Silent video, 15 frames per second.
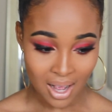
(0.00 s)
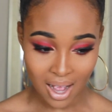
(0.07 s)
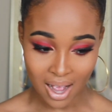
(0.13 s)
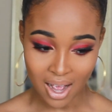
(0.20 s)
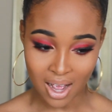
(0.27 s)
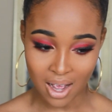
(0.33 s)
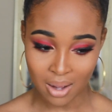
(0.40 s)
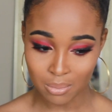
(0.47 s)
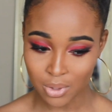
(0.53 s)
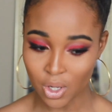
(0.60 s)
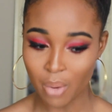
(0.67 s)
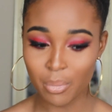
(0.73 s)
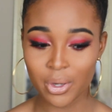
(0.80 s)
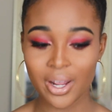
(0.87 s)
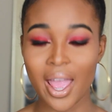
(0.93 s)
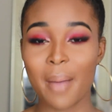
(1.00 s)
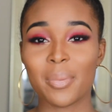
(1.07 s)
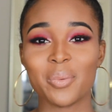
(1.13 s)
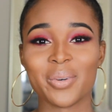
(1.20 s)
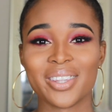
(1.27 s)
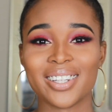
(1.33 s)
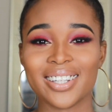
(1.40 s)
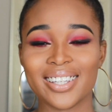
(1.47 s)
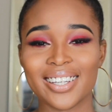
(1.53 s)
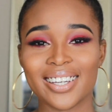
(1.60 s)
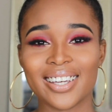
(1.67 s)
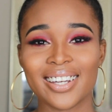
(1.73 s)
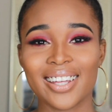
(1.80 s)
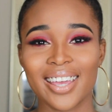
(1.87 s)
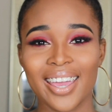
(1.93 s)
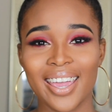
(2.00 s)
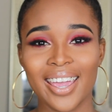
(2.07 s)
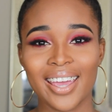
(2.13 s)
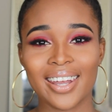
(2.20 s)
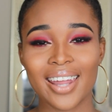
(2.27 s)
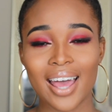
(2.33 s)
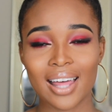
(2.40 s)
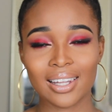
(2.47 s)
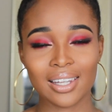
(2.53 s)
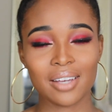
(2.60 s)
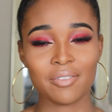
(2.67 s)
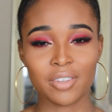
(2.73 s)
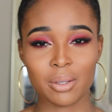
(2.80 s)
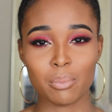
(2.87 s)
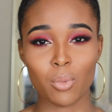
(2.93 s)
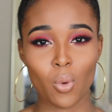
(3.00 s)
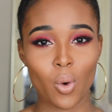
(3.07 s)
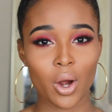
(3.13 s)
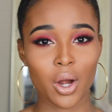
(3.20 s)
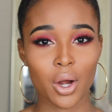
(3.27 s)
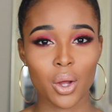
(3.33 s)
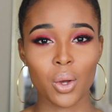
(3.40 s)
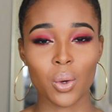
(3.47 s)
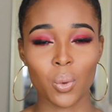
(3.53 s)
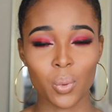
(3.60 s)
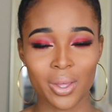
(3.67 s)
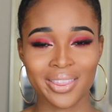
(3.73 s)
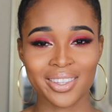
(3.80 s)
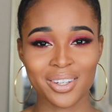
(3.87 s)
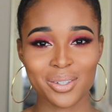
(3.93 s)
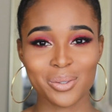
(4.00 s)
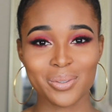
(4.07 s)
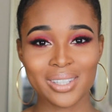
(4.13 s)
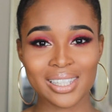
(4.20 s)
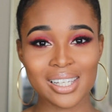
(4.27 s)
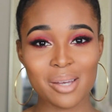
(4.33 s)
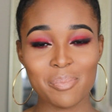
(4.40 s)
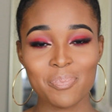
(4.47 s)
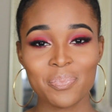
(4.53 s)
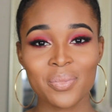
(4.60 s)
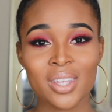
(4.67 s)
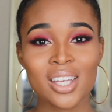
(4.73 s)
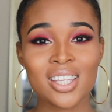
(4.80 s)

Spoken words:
So I'm pretty happy with it again, and I loved it more with the nude lip.